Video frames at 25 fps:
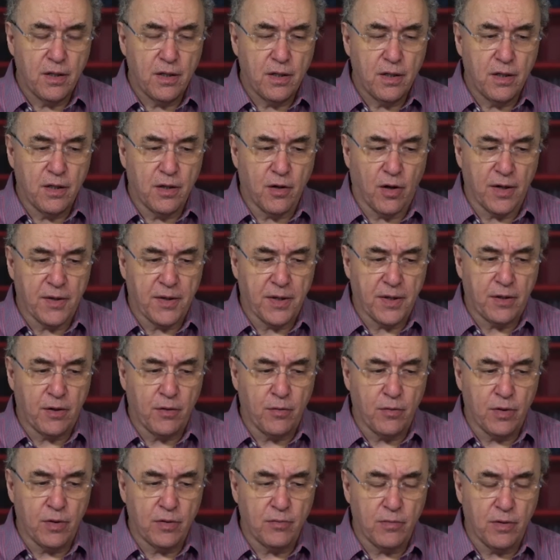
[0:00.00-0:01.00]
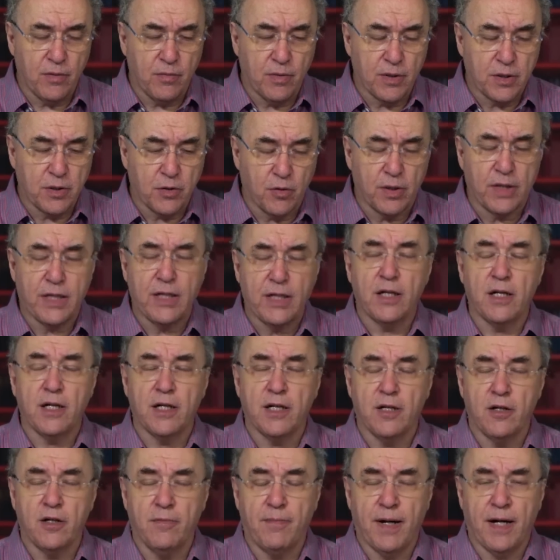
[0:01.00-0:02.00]
I think we were talking
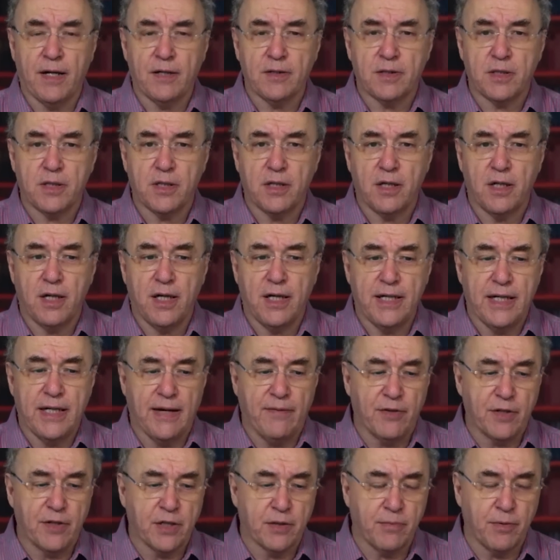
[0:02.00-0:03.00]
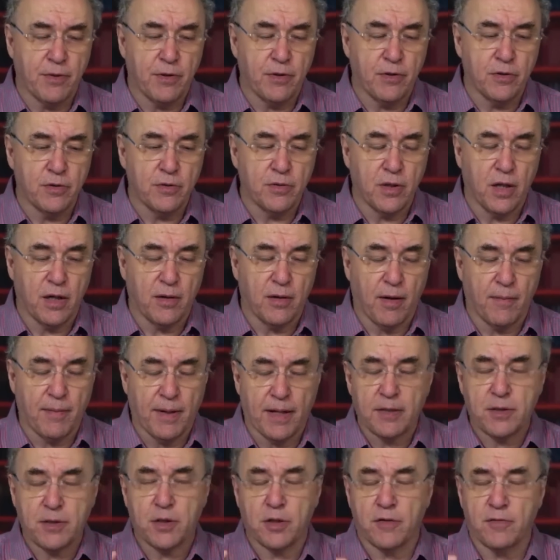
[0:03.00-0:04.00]
earlier about inevitable,
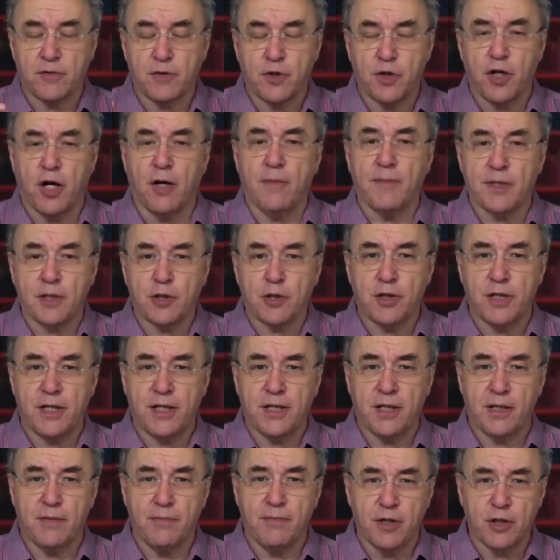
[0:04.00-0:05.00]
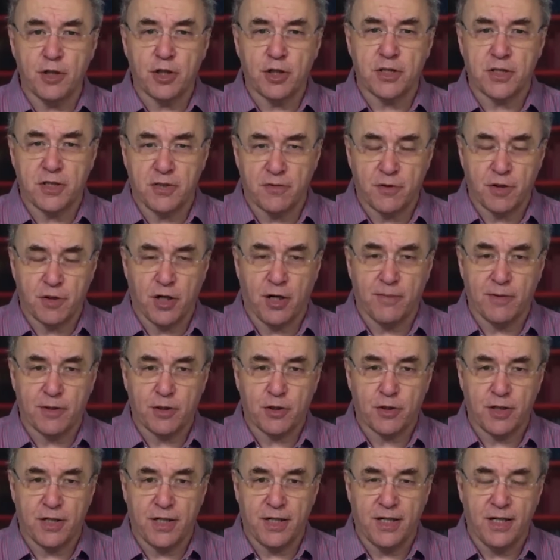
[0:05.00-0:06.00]
about sort of geometry, the emergence of
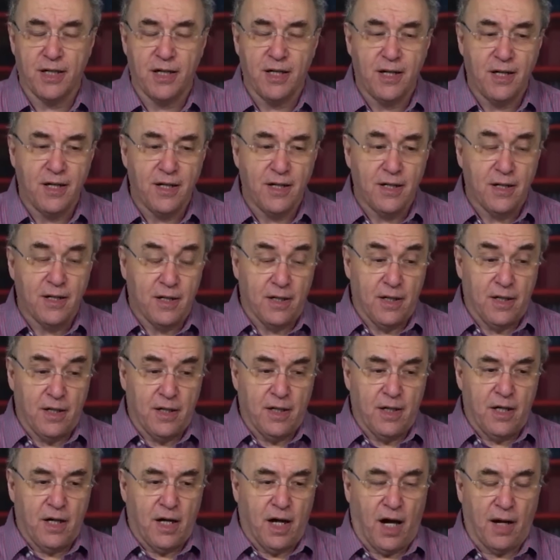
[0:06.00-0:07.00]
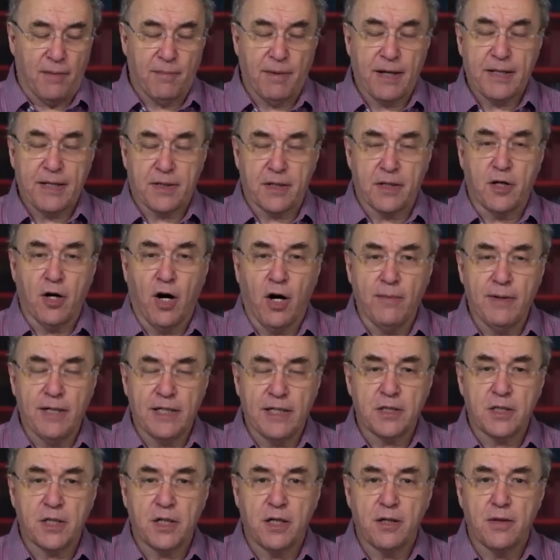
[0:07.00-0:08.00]
geometry. I make the
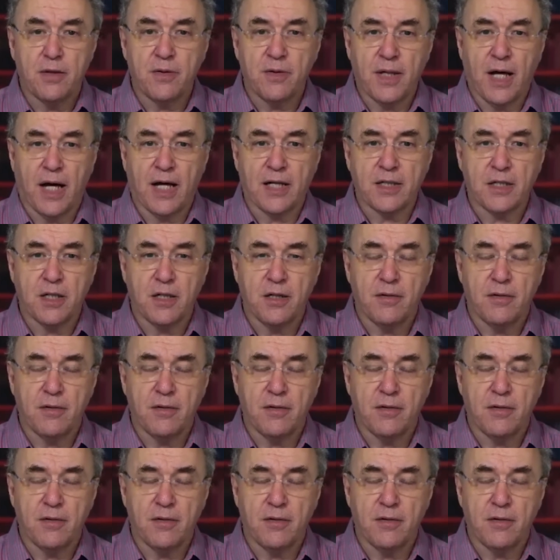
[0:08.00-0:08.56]
comment that